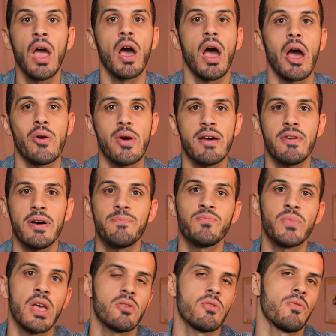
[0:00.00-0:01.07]
However,
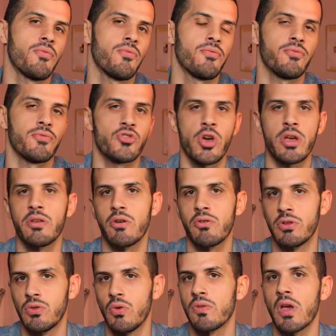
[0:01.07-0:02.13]
as of
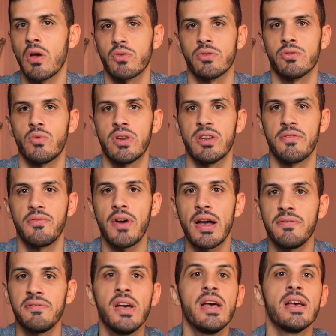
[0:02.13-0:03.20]
January
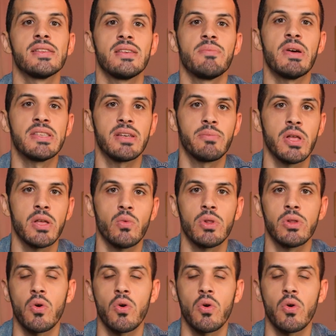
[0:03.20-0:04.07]
2025, the basic plan will